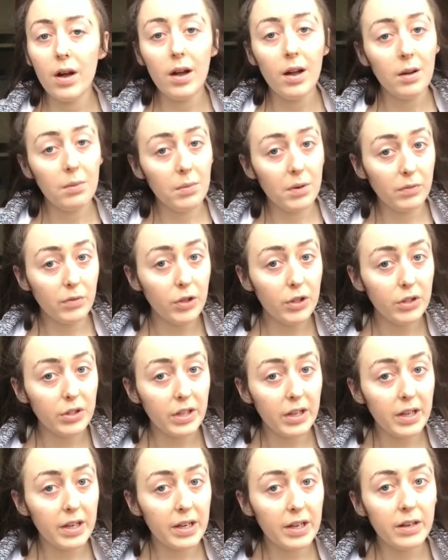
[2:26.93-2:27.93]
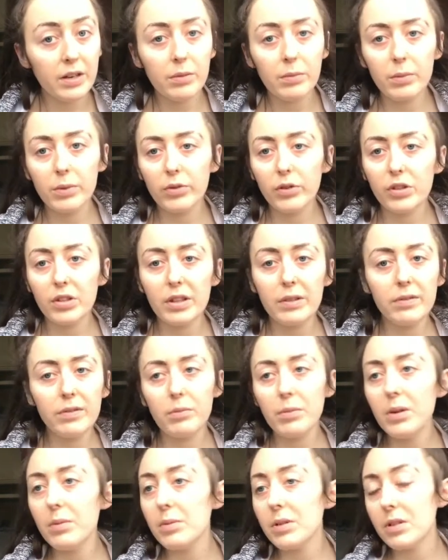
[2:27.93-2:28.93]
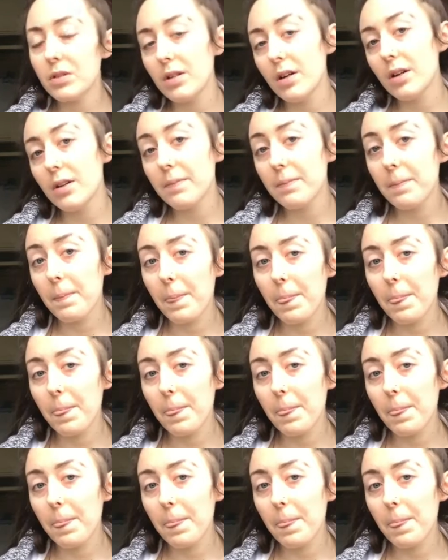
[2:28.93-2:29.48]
my routine and my routine for me and my son.